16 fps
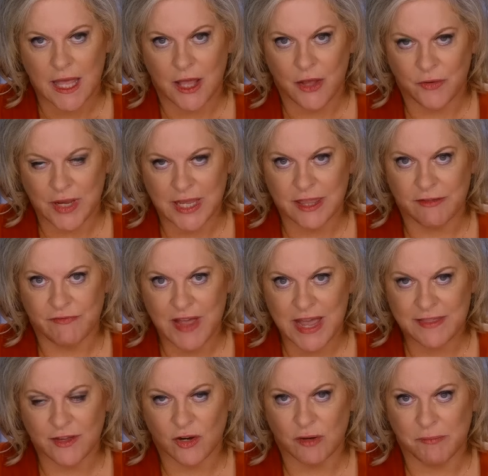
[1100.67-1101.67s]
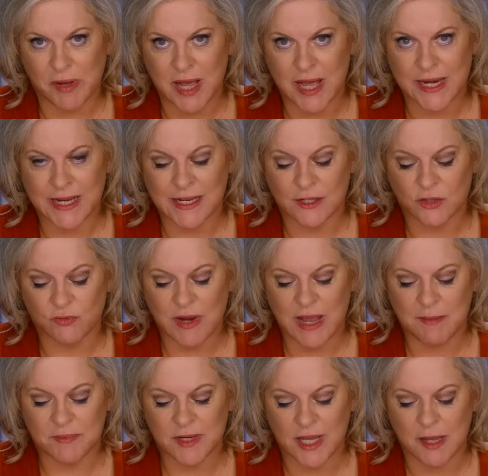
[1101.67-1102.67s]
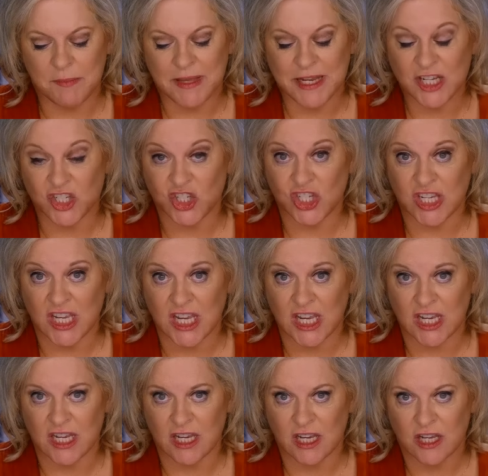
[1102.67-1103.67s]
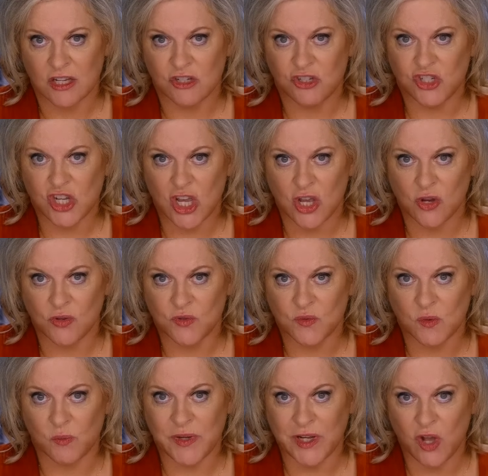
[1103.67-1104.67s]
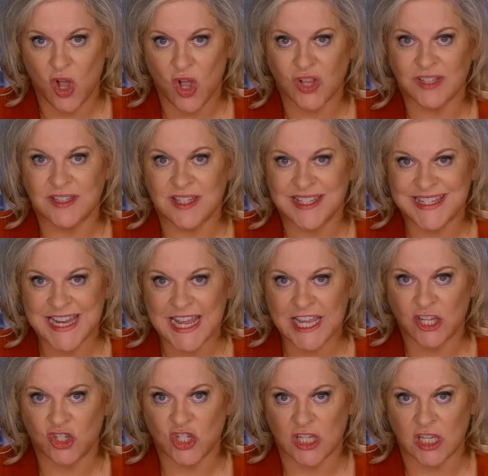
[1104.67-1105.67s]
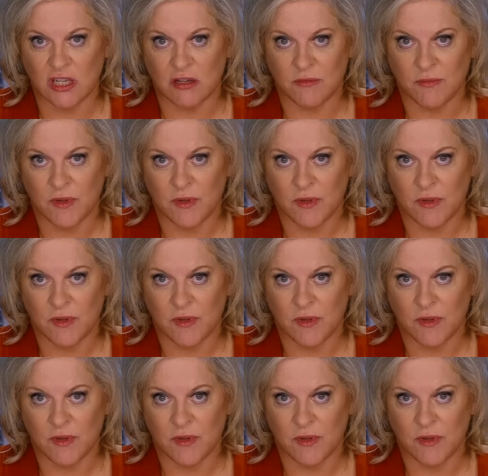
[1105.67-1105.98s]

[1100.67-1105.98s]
Okay, the fact that her body is wrapped up in a sheet shows what we call staging.